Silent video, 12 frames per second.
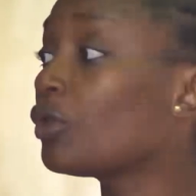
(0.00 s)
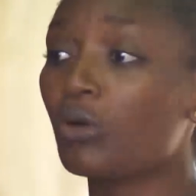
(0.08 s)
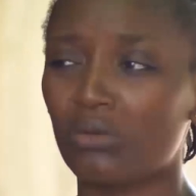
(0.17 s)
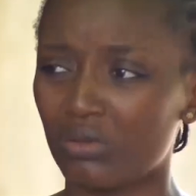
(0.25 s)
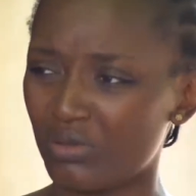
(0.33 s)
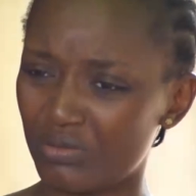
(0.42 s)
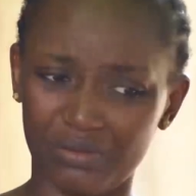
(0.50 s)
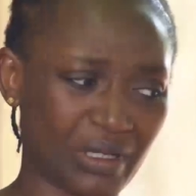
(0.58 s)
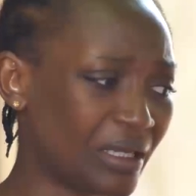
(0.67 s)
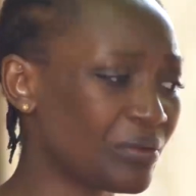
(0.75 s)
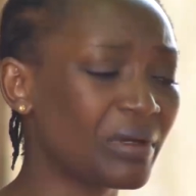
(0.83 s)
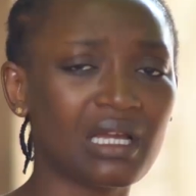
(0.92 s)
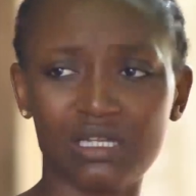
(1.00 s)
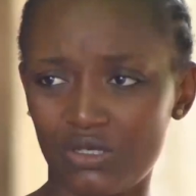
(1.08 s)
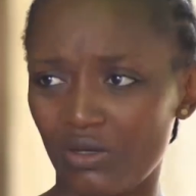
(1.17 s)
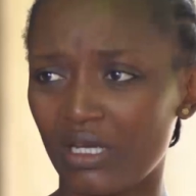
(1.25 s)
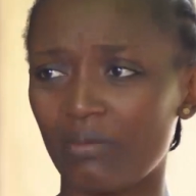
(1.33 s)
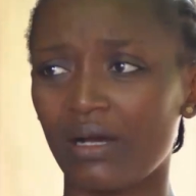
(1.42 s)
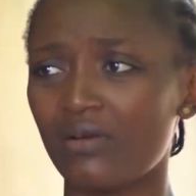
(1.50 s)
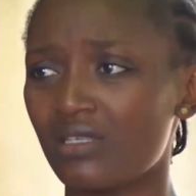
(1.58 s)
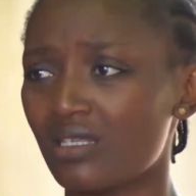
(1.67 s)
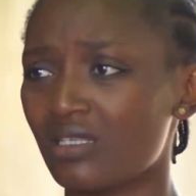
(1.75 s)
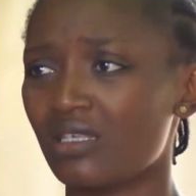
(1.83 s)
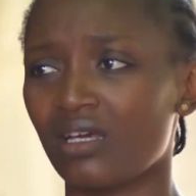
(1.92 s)
No, we can talk
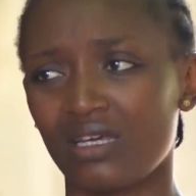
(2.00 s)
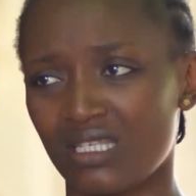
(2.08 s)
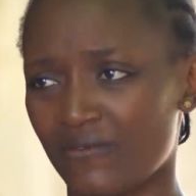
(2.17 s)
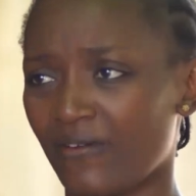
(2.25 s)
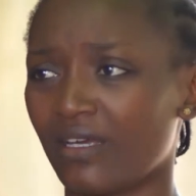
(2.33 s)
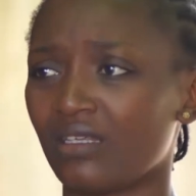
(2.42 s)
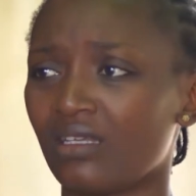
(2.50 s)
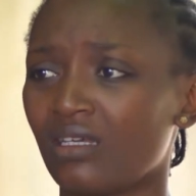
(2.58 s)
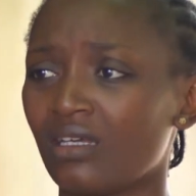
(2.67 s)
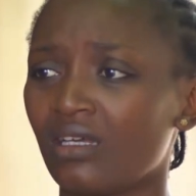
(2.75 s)
about it here. It's fine.